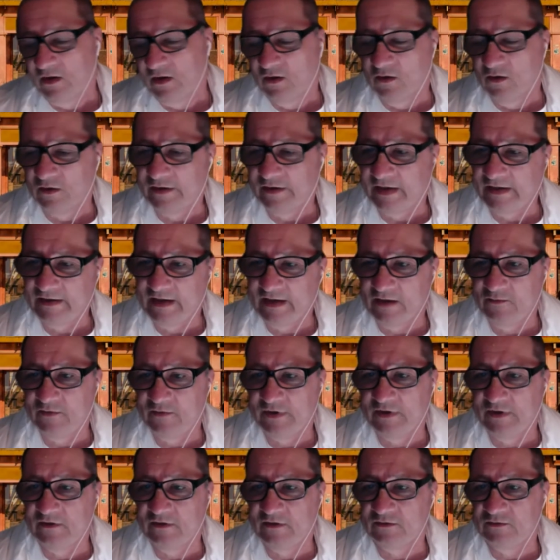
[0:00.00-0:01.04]
Okay, now
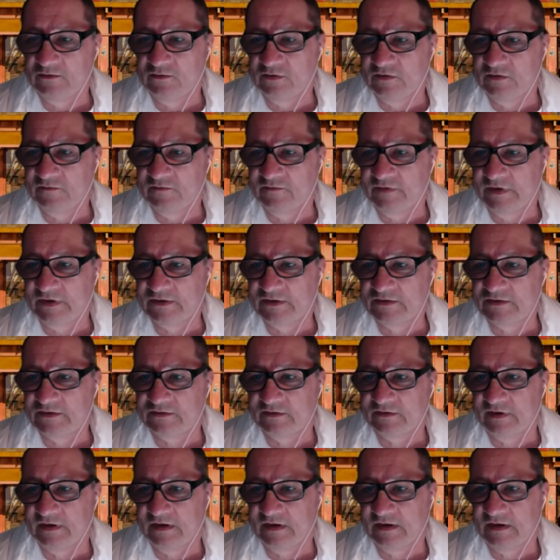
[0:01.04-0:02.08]
we go to the verse
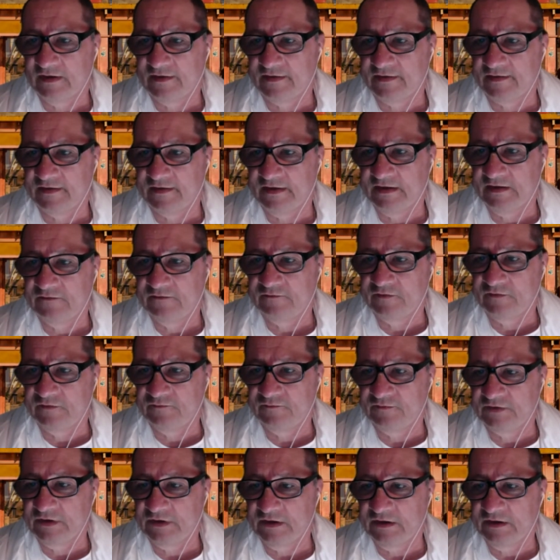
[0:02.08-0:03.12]

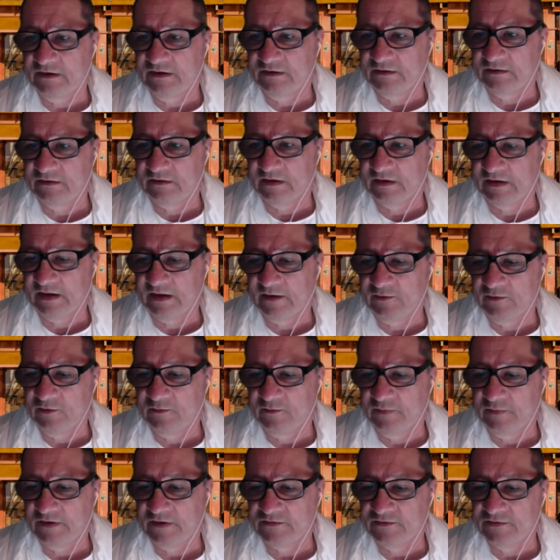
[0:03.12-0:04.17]
3:15. Can you
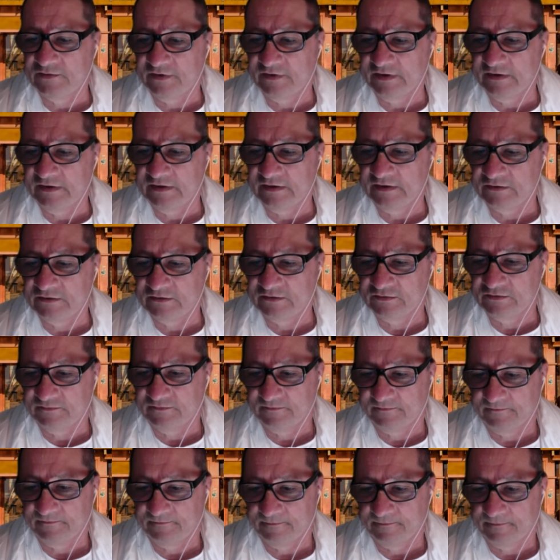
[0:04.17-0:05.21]
please read it?
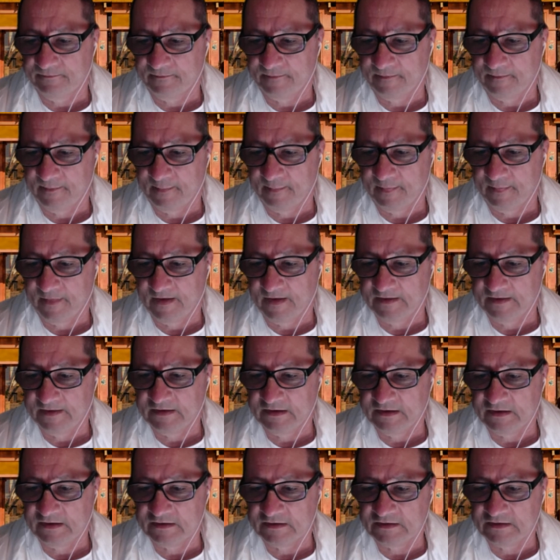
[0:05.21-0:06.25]
I
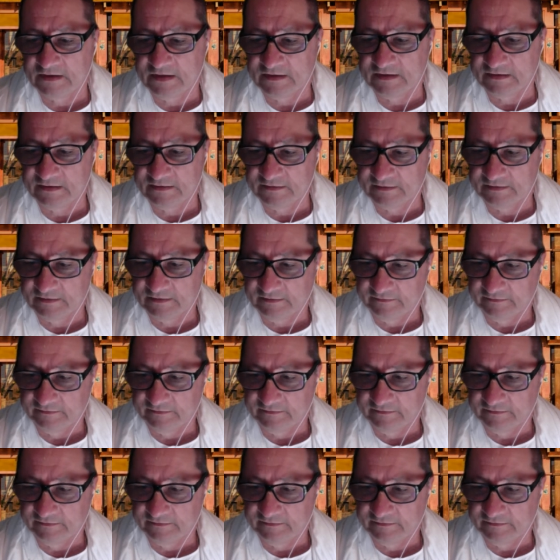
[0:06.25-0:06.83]
think Cassandra.